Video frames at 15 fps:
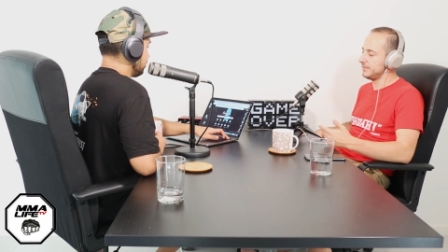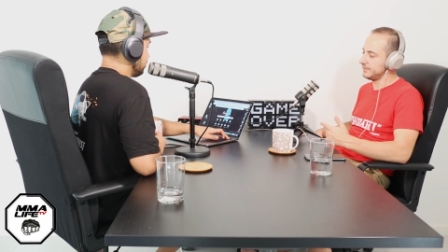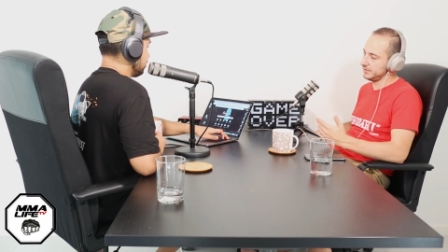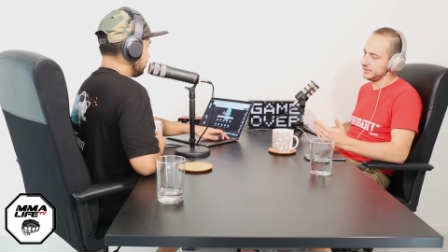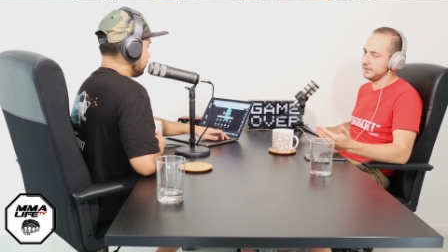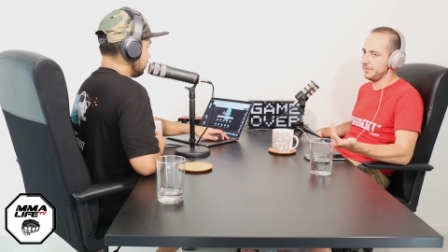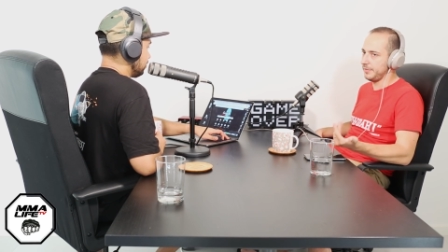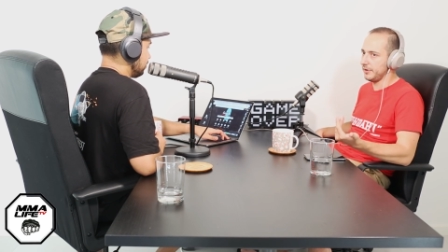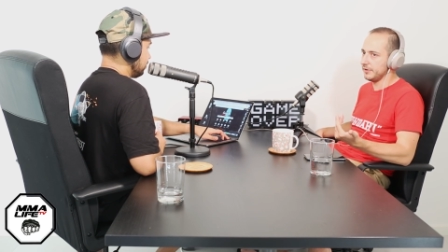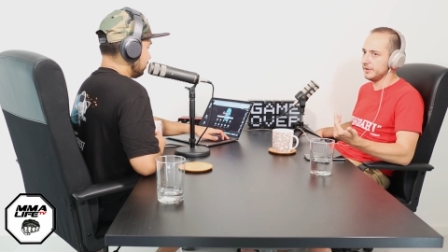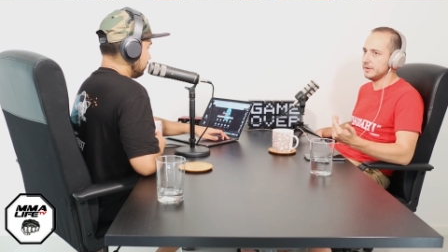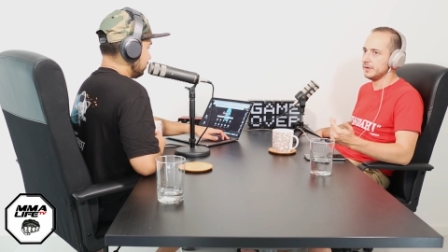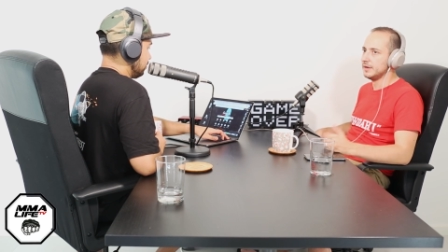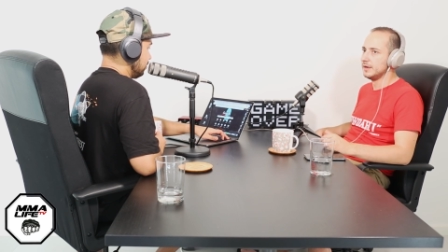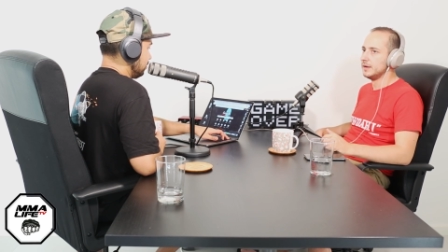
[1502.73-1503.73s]
I forgot the
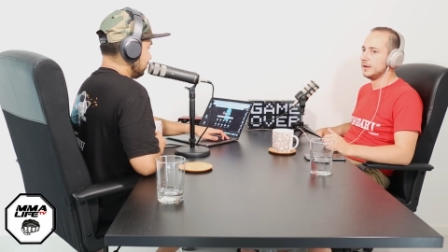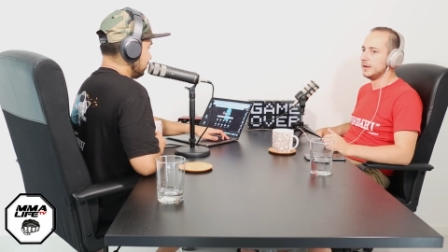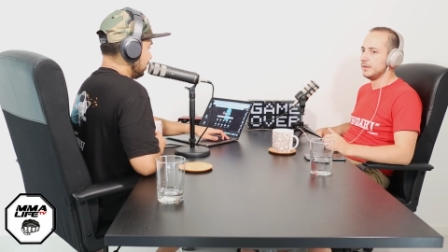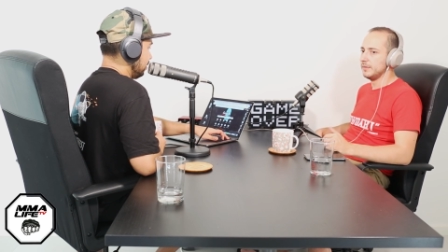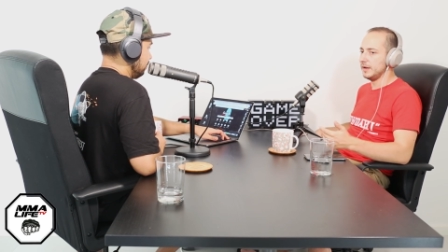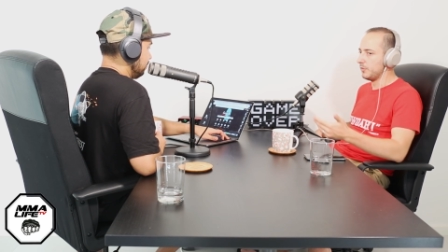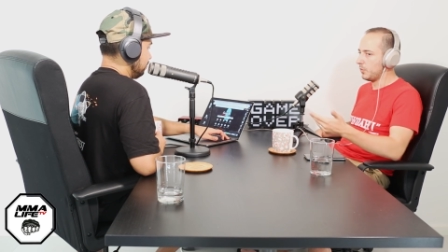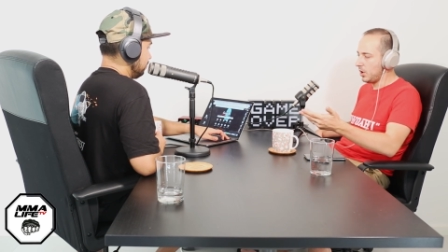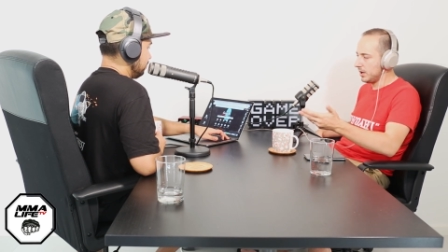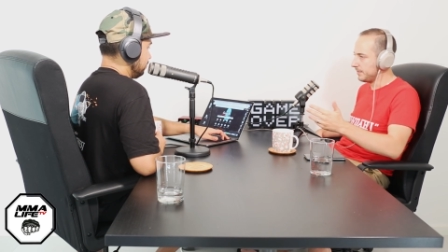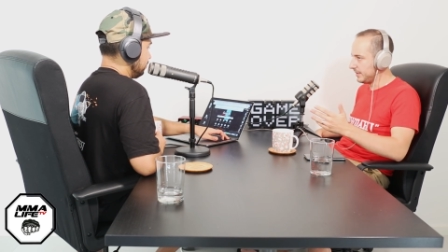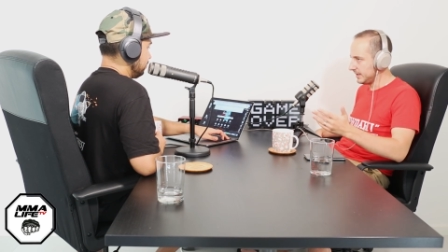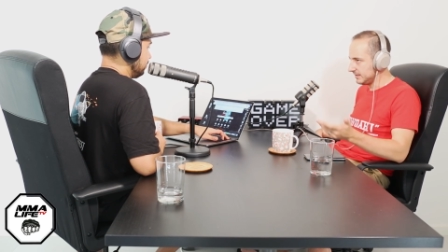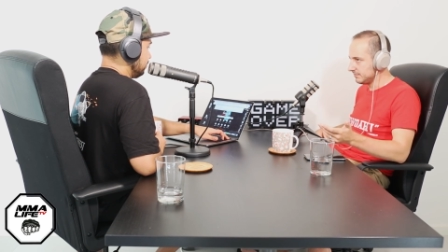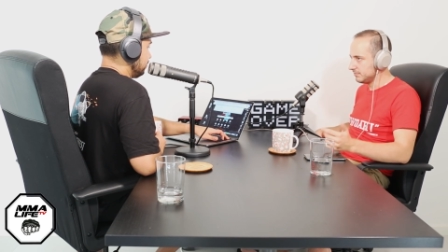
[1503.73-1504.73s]
opponent. Yeah, I mean, won,
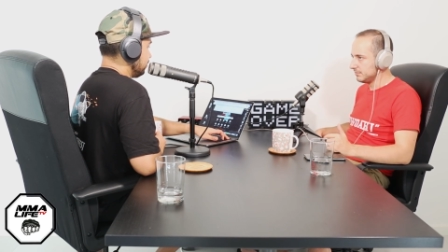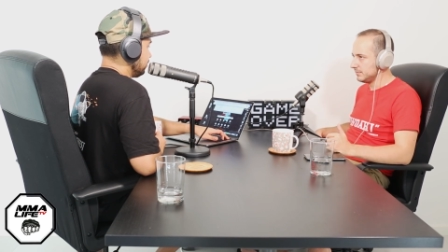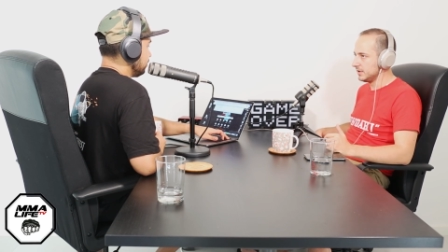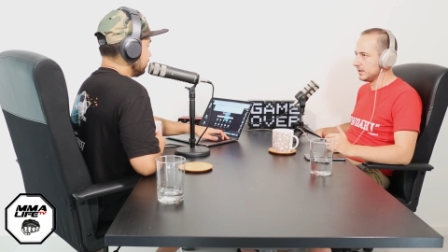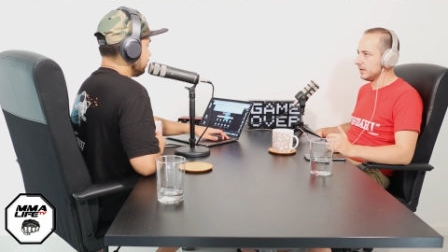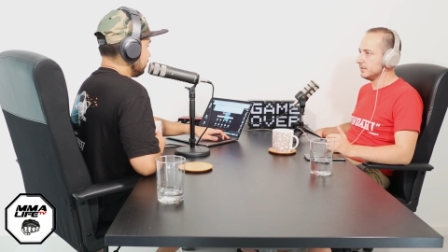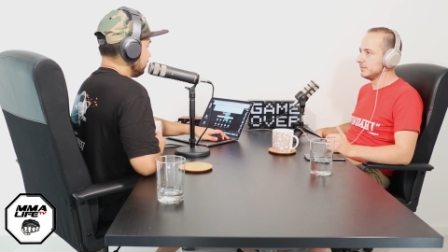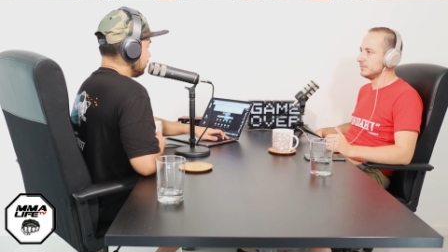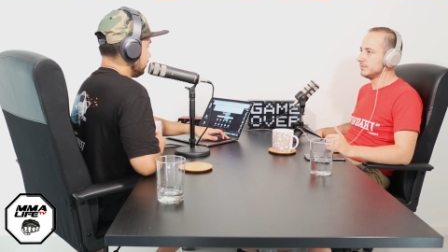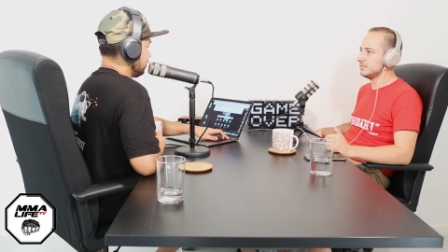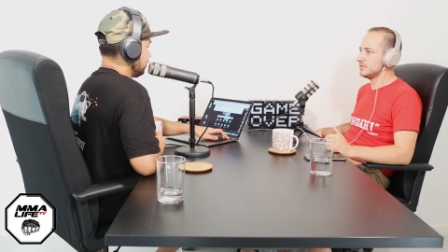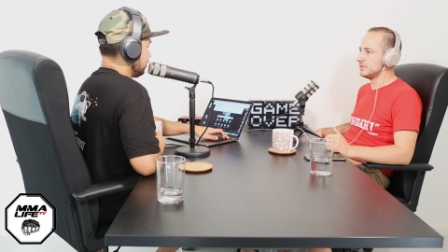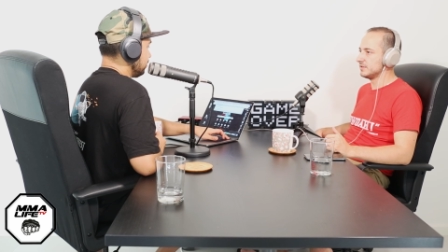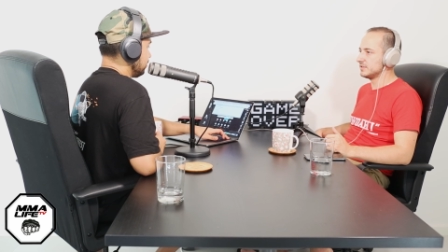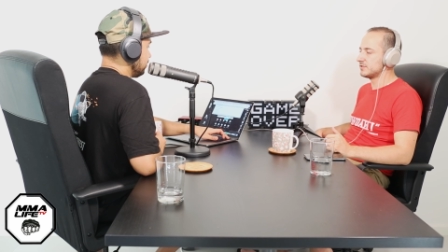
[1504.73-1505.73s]
but he, you know,
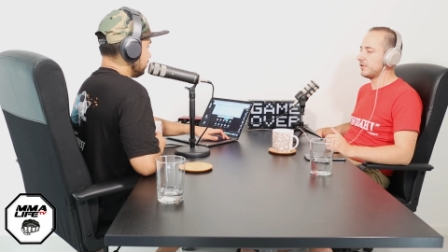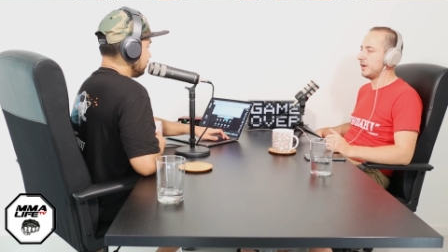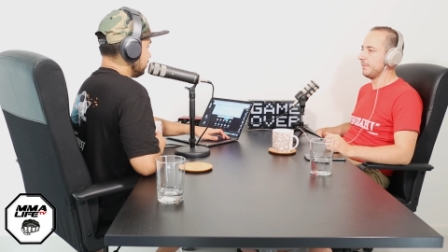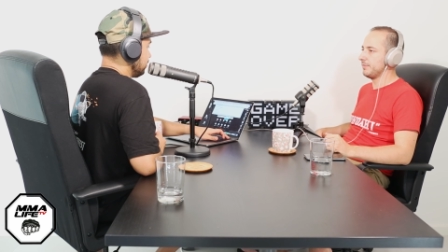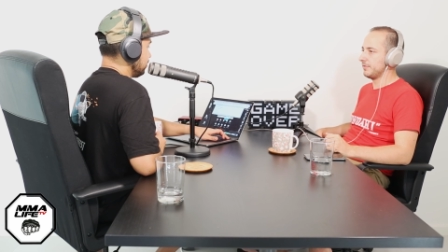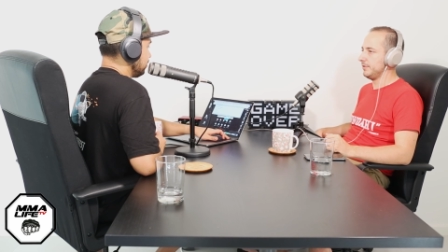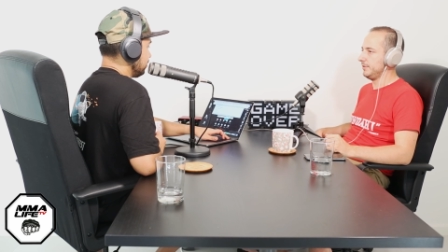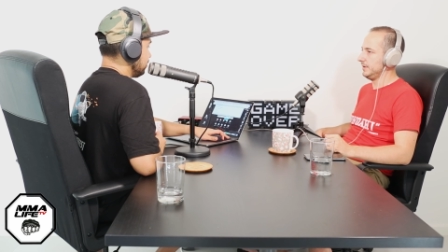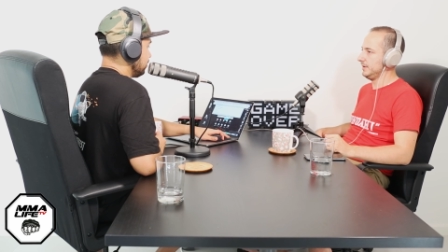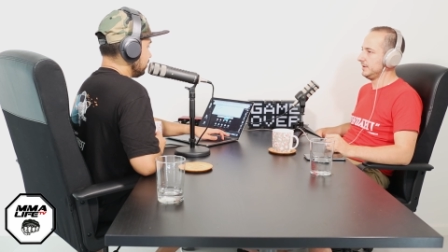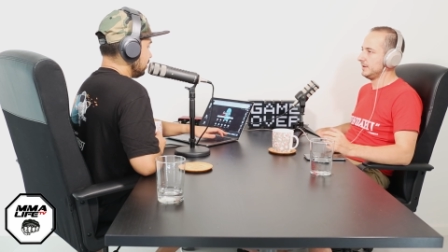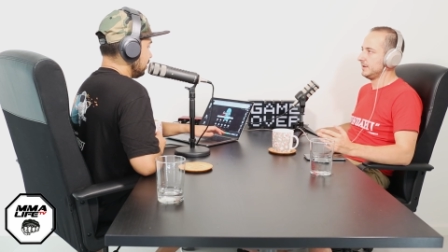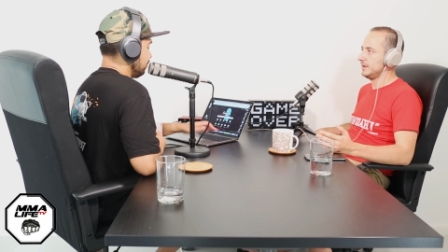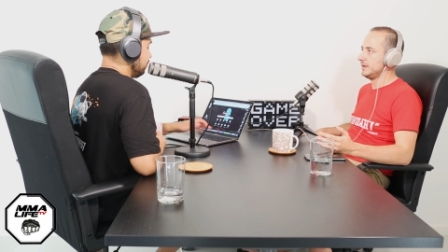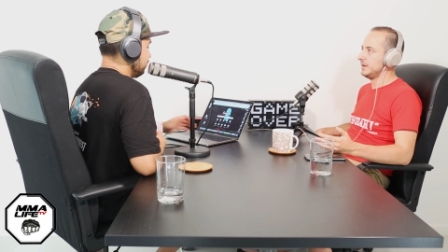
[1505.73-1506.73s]
sort of scraped through it.
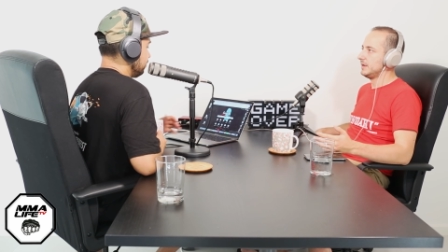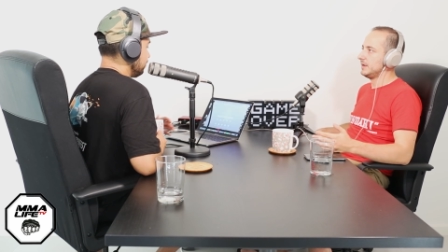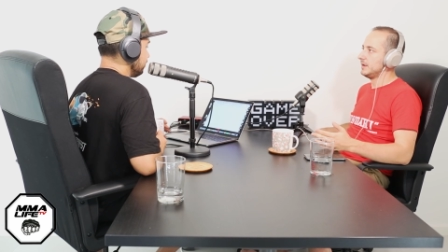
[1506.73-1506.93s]
Yep.